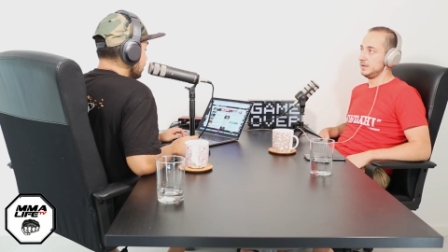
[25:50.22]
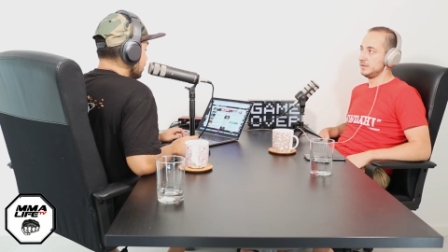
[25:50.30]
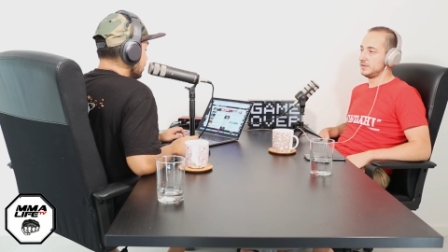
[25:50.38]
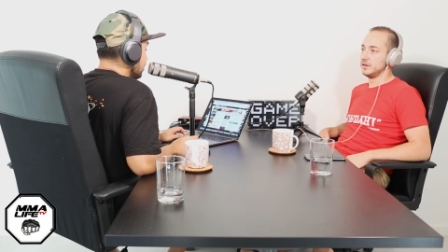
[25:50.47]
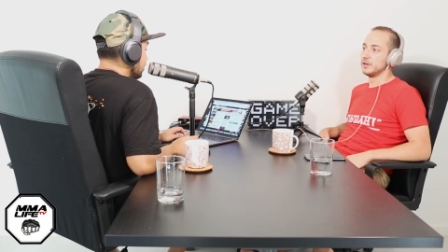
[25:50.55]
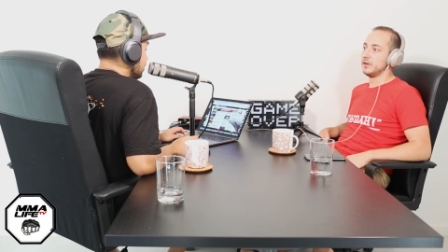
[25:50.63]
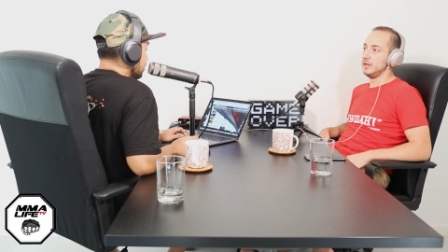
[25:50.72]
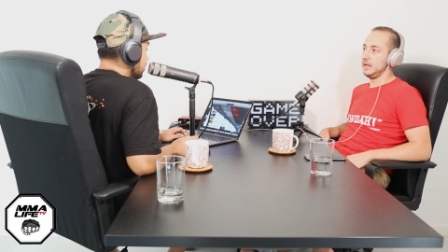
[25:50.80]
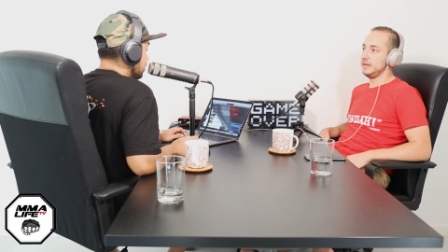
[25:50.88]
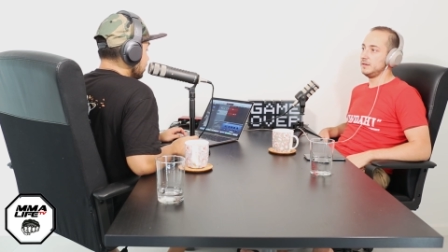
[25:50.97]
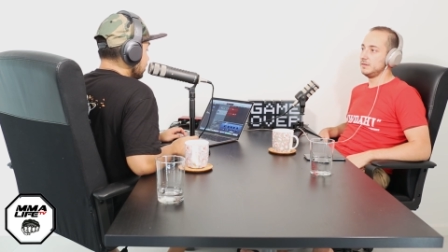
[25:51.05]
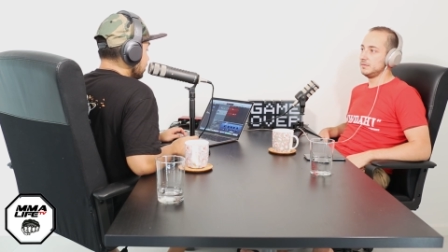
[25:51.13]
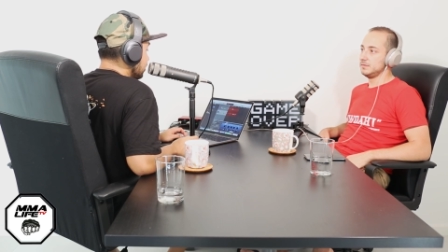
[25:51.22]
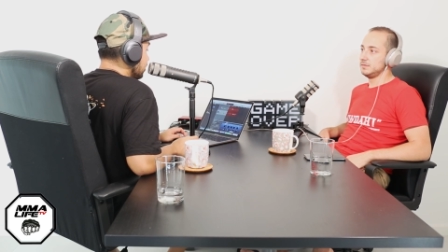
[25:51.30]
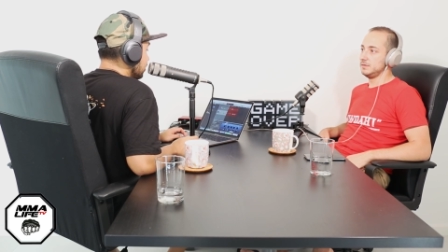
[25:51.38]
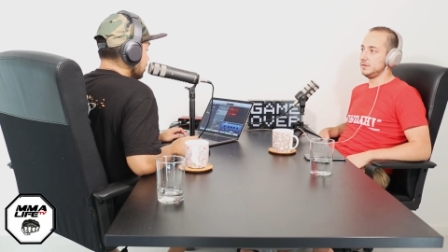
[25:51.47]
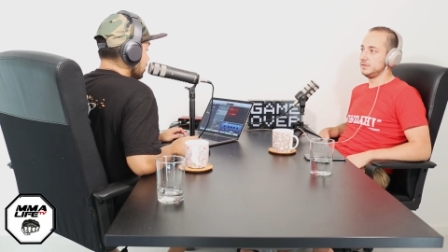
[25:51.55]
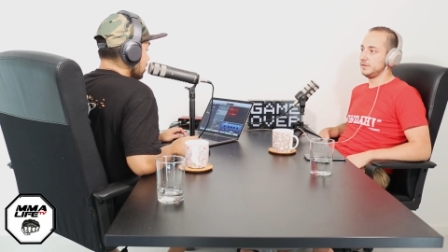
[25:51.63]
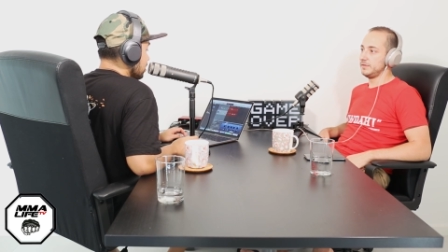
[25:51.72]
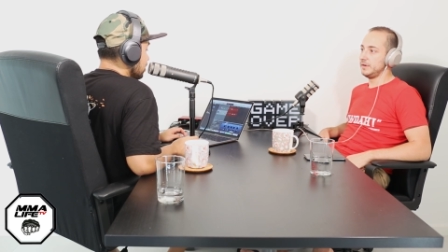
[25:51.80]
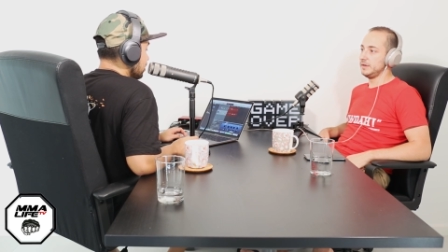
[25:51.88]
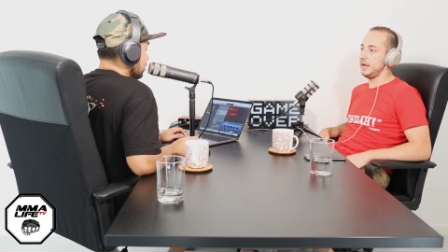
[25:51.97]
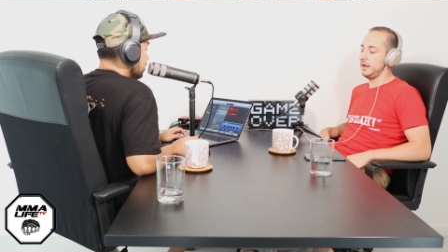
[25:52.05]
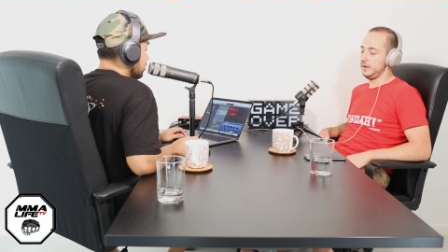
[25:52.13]
It's going to go late. Yeah?
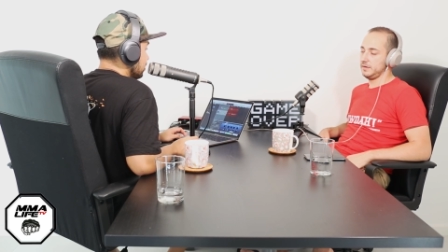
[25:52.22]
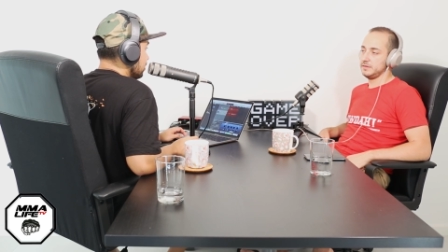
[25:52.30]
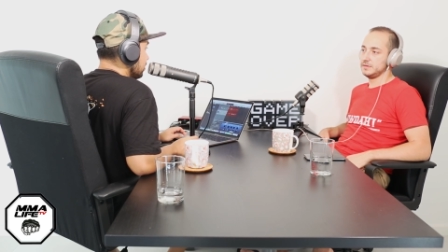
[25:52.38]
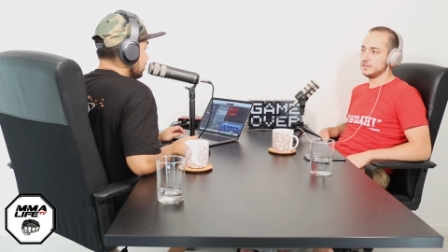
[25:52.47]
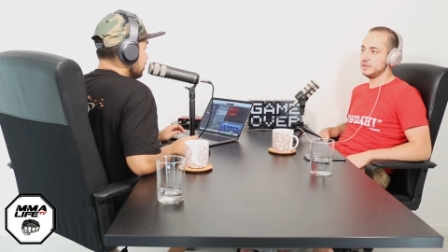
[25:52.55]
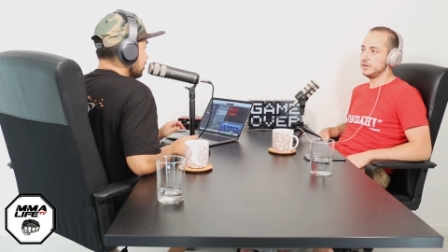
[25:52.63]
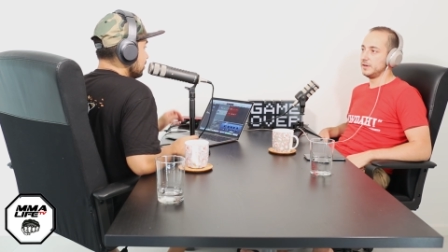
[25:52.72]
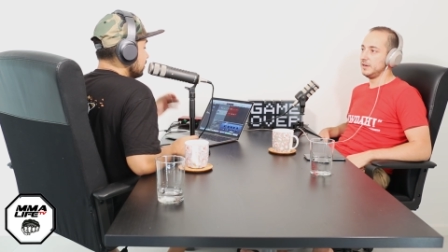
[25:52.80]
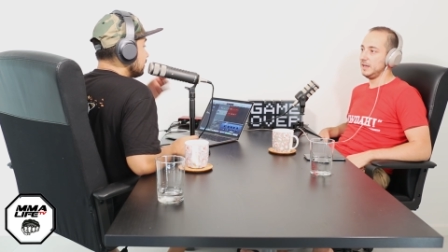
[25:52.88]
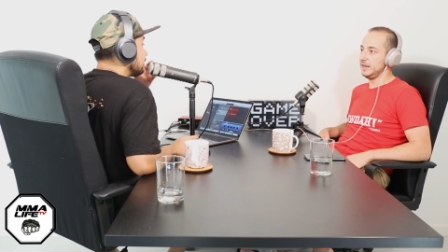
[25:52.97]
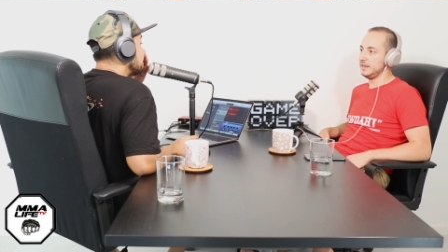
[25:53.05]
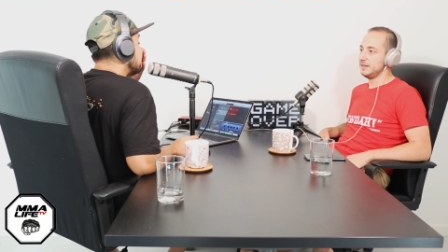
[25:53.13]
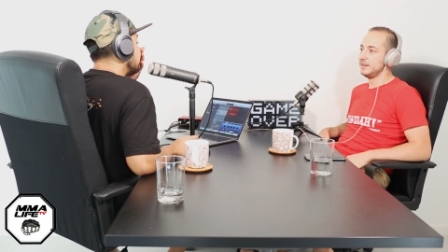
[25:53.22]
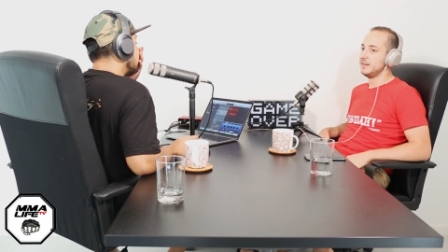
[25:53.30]
yeah, it's going to go late.